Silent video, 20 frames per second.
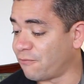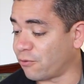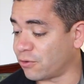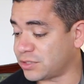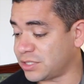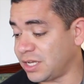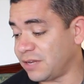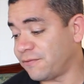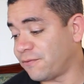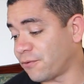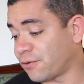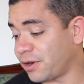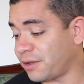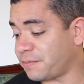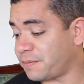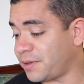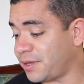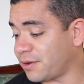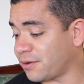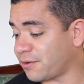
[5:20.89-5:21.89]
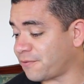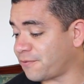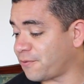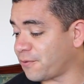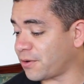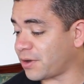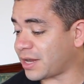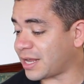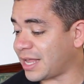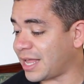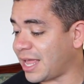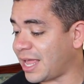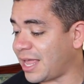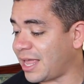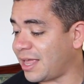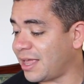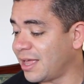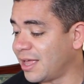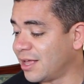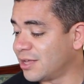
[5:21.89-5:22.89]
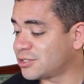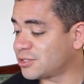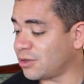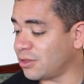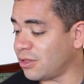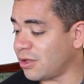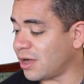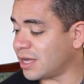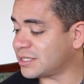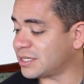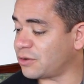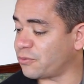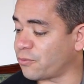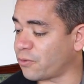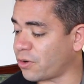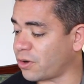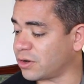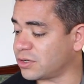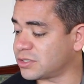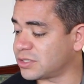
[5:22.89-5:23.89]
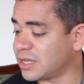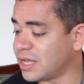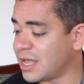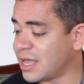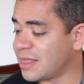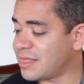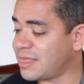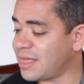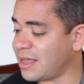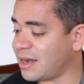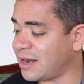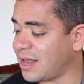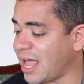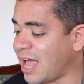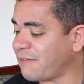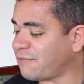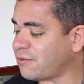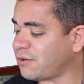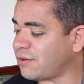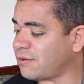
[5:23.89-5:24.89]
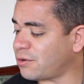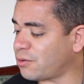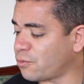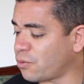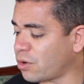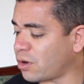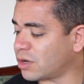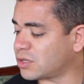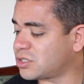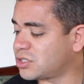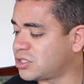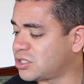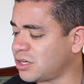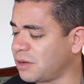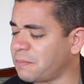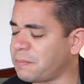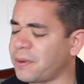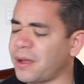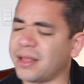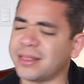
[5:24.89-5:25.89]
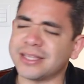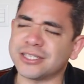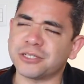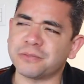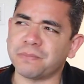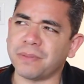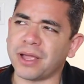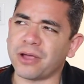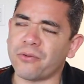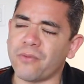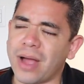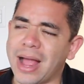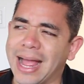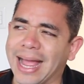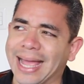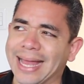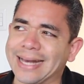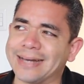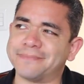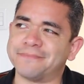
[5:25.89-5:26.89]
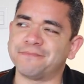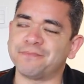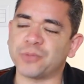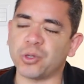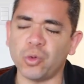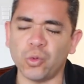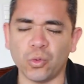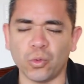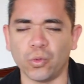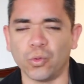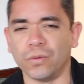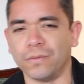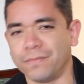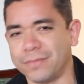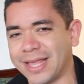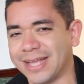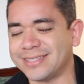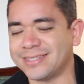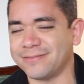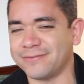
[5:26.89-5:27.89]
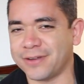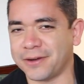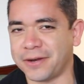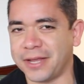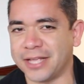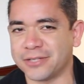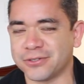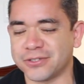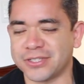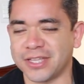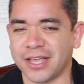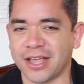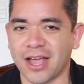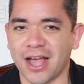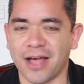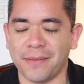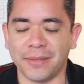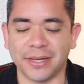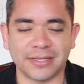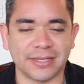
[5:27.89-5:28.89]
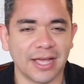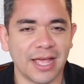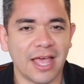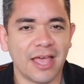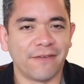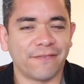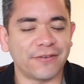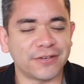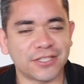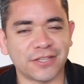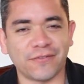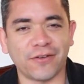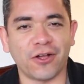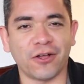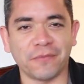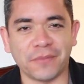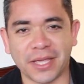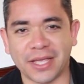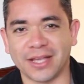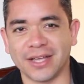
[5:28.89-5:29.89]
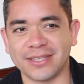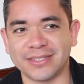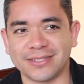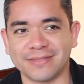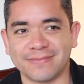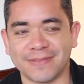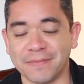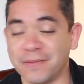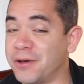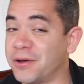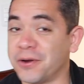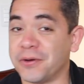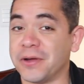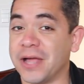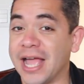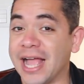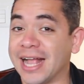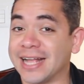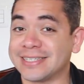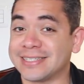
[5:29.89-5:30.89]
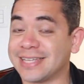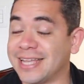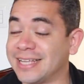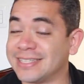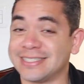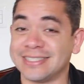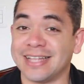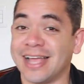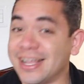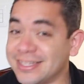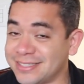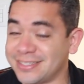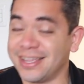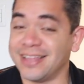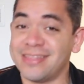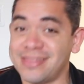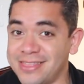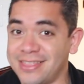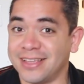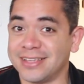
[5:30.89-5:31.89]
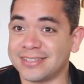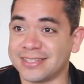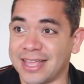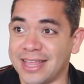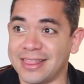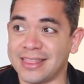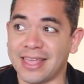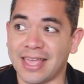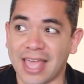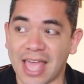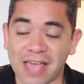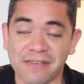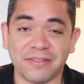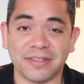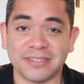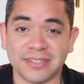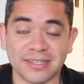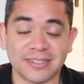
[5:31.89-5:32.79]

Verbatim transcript: fourteen forty p or four K, so long as it works. Then, after it works, jump on the spec wagon." Ooh, that's a very interesting comment. First of all, because the Moto X has not done this and they haven't